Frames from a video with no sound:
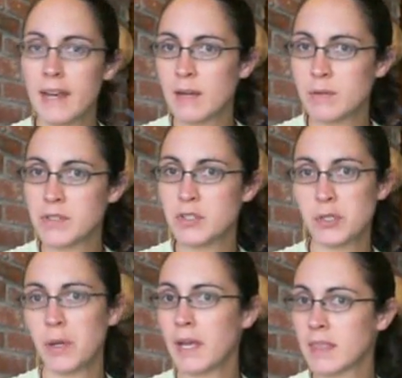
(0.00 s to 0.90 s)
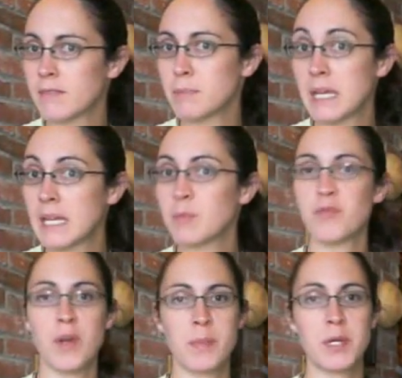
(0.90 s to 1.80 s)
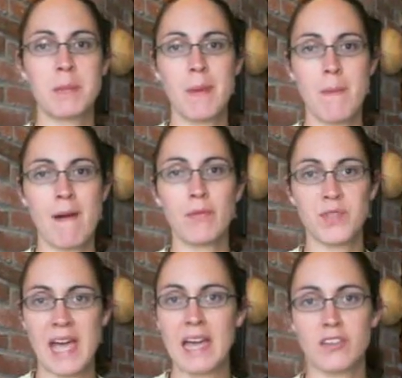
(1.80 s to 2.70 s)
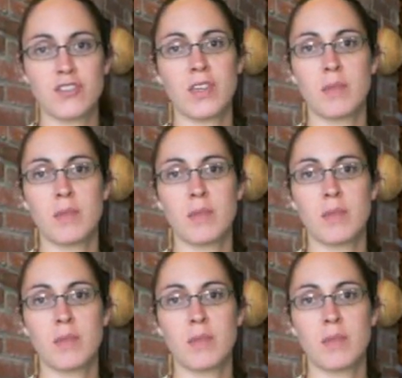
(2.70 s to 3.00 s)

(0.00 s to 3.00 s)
that I was enjoying at the beginning before I put it in my mouth was actually